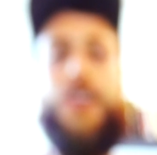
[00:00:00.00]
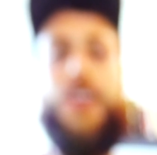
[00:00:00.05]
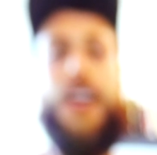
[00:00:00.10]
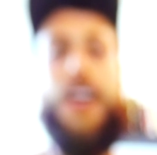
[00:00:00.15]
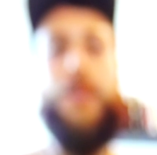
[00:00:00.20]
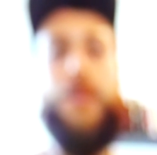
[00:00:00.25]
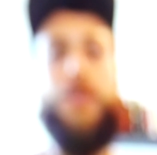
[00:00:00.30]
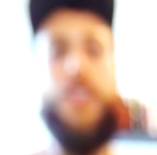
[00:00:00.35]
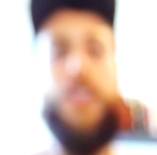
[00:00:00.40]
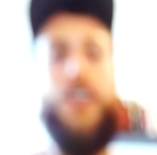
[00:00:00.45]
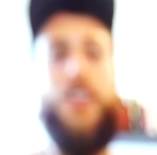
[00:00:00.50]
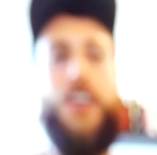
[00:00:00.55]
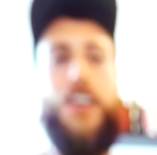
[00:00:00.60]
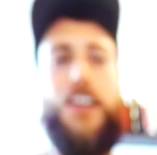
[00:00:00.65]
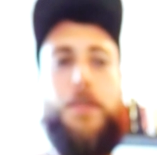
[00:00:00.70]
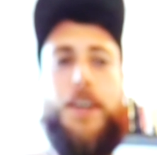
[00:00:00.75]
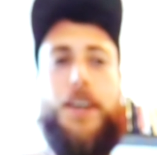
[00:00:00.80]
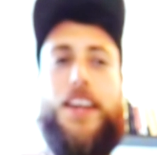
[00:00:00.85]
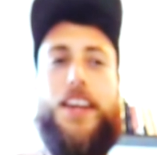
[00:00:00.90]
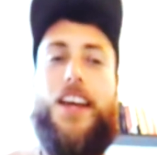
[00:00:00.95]
we've got up to
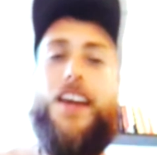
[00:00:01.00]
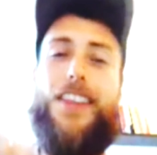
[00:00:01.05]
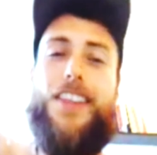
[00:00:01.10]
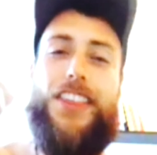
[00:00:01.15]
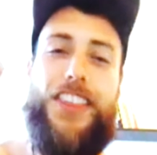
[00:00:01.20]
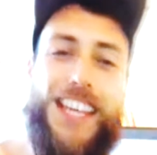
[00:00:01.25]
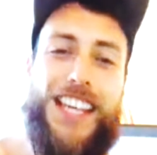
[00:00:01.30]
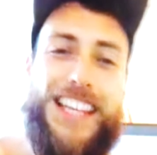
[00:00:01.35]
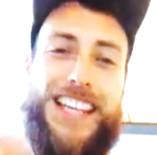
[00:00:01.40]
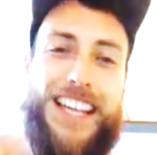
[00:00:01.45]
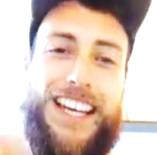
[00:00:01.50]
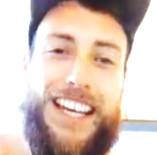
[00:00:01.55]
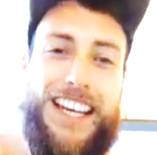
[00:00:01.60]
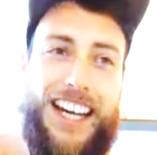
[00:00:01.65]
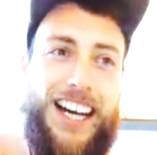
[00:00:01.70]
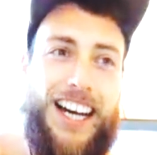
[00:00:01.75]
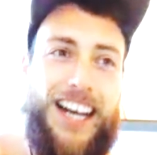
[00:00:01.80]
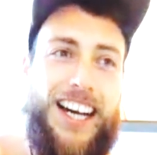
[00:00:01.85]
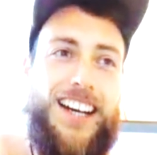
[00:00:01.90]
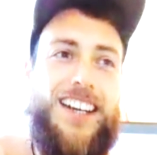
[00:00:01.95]

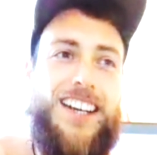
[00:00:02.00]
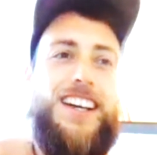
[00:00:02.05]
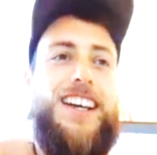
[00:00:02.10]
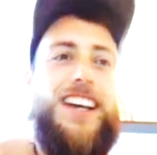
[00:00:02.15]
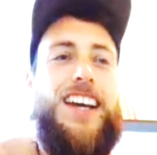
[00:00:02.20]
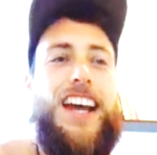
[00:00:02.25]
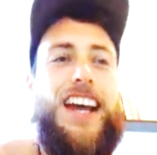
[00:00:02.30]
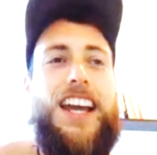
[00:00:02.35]
cervecita,